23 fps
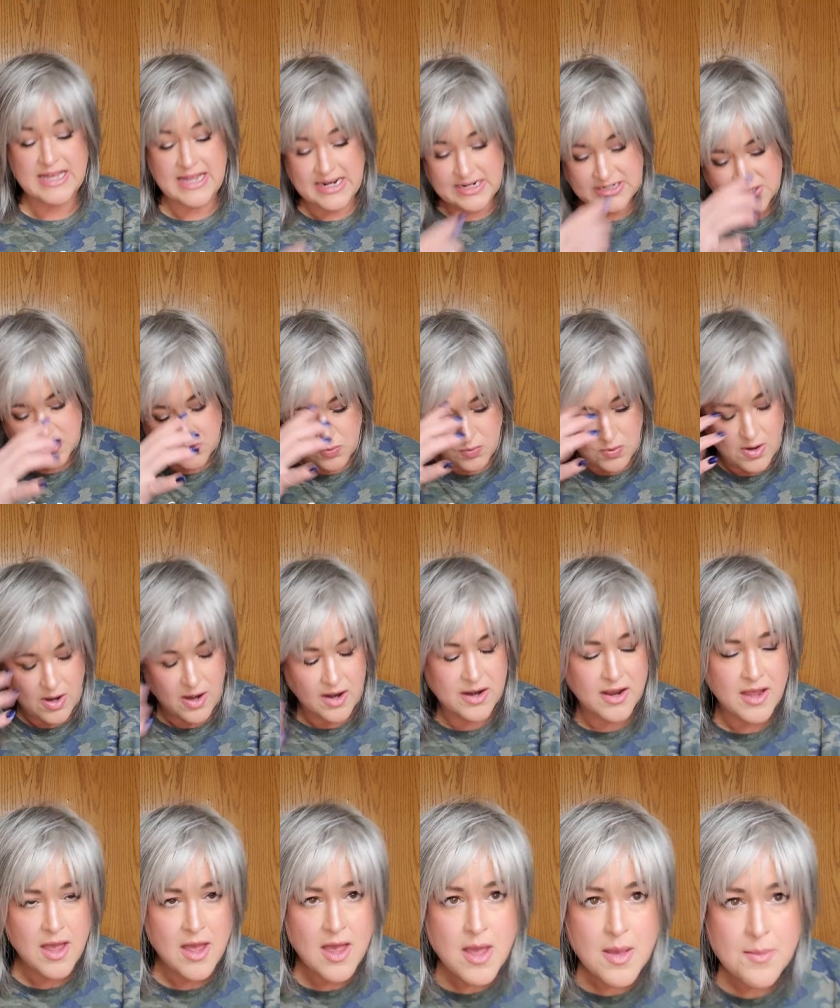to get it to
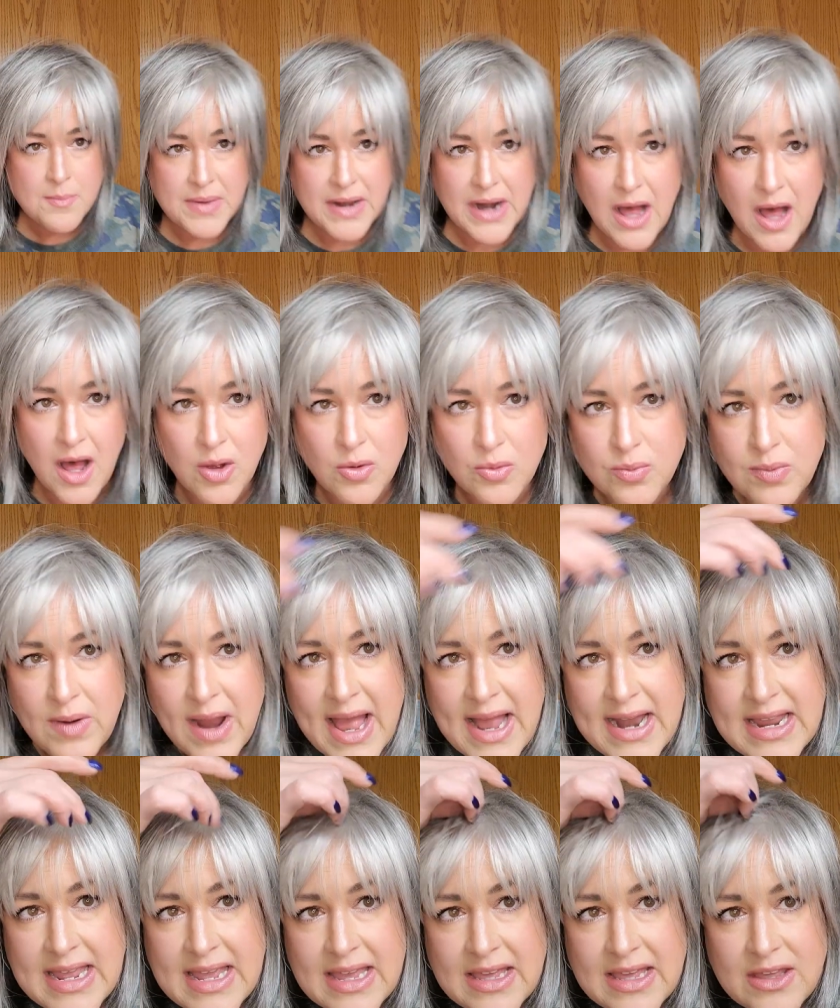work. But
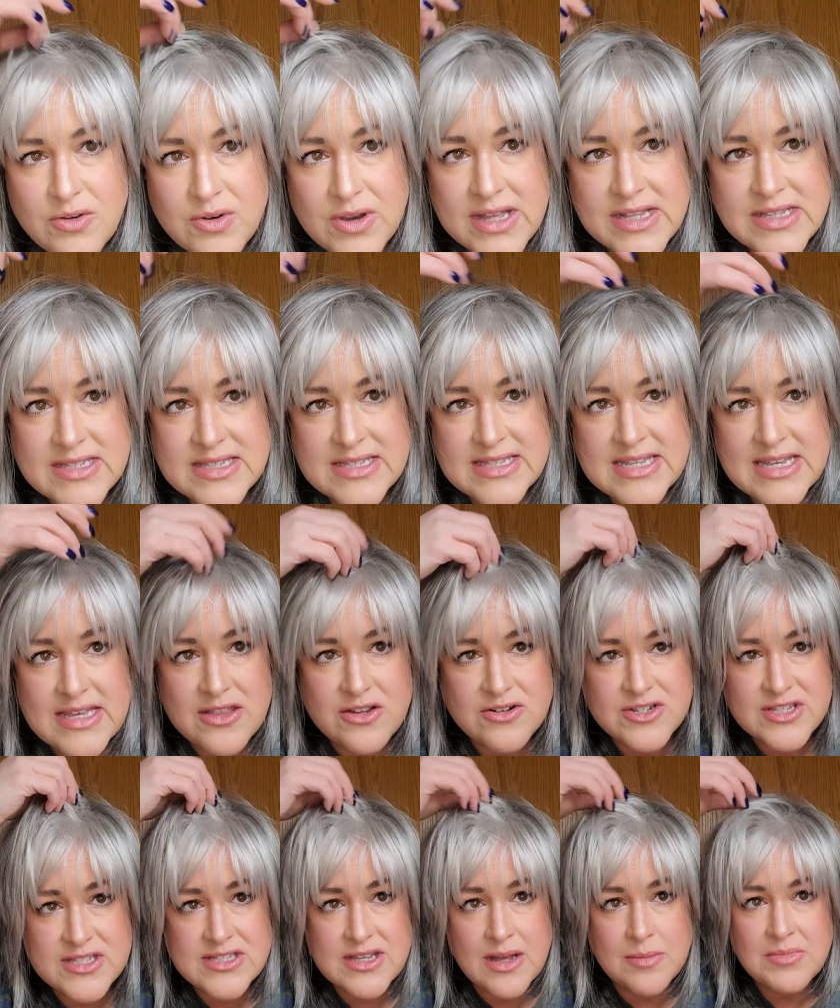already you can see
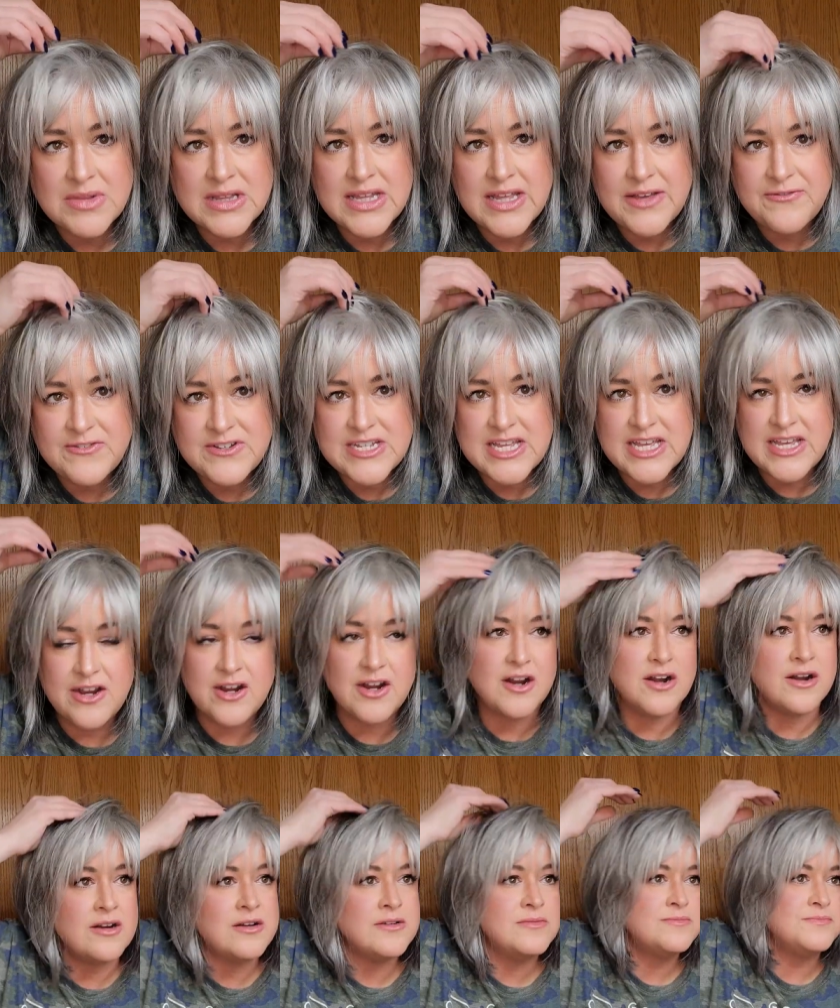there's some lift
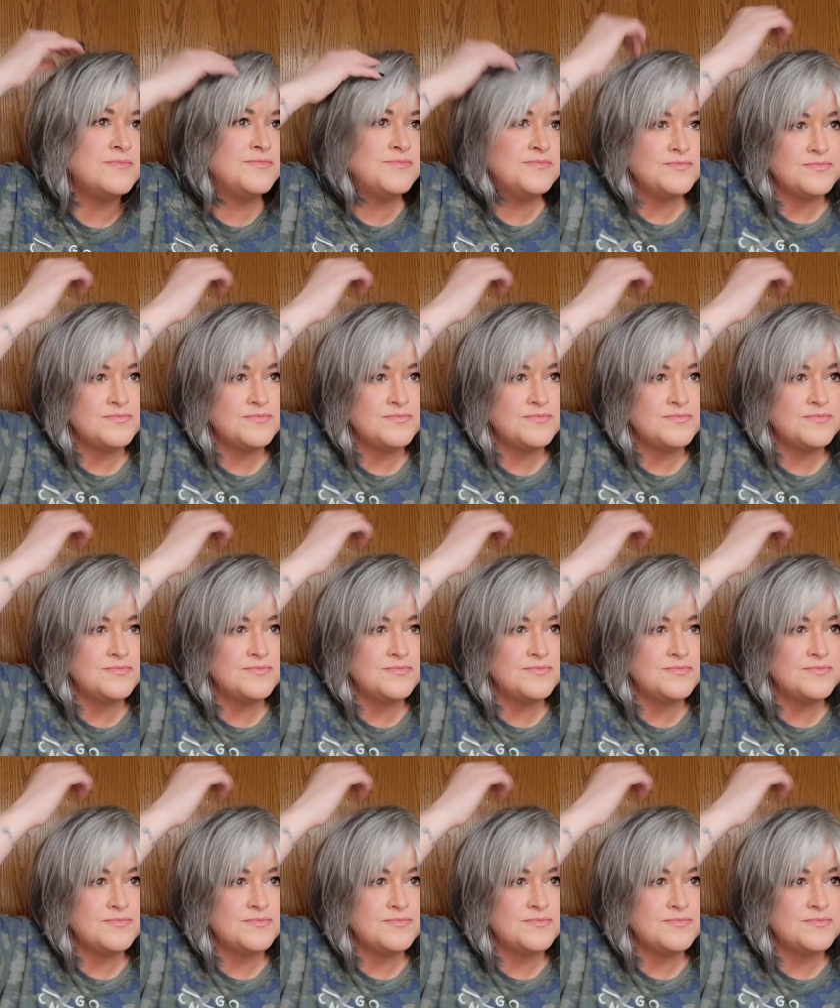here.